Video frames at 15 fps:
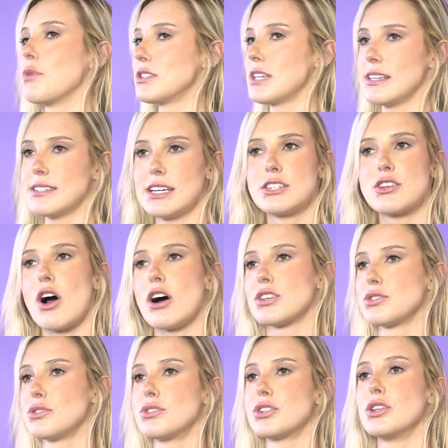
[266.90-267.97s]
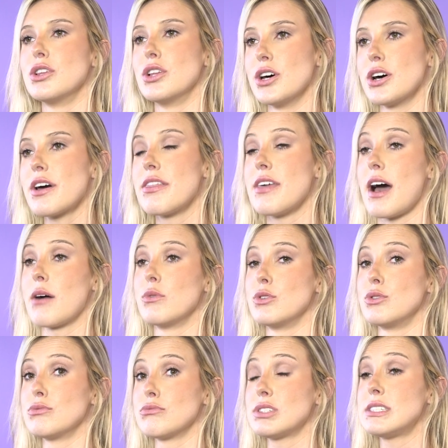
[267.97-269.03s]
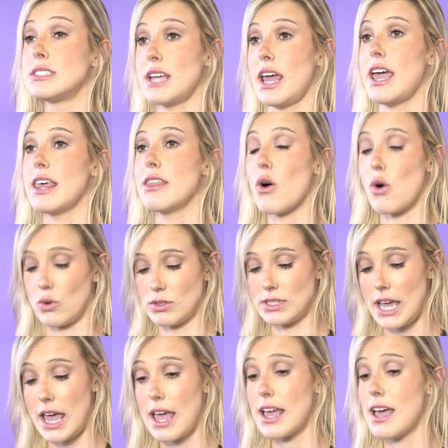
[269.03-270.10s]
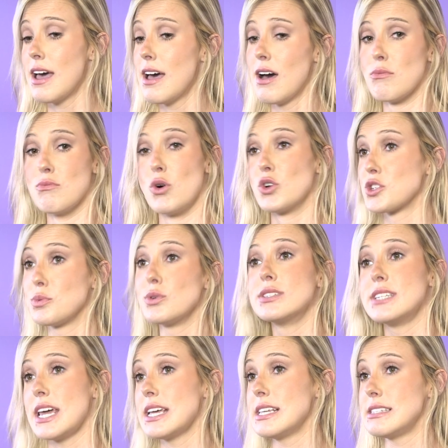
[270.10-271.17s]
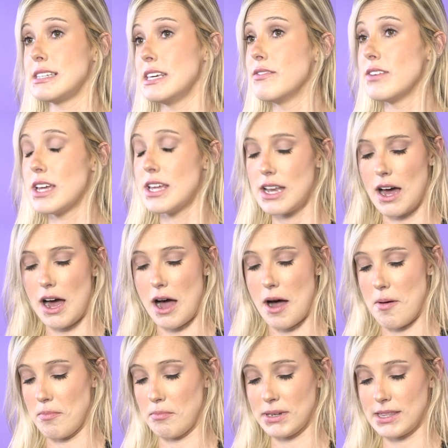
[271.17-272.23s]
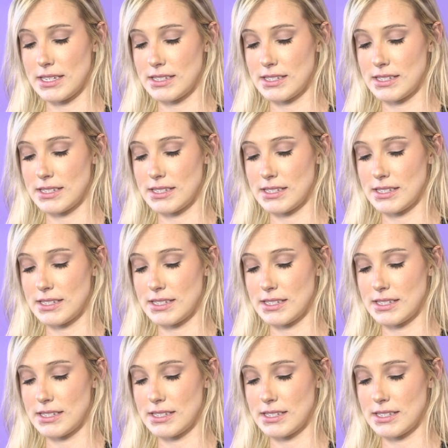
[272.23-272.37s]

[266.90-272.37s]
once I said, tousled look that will stay the whole day, multiple days even, but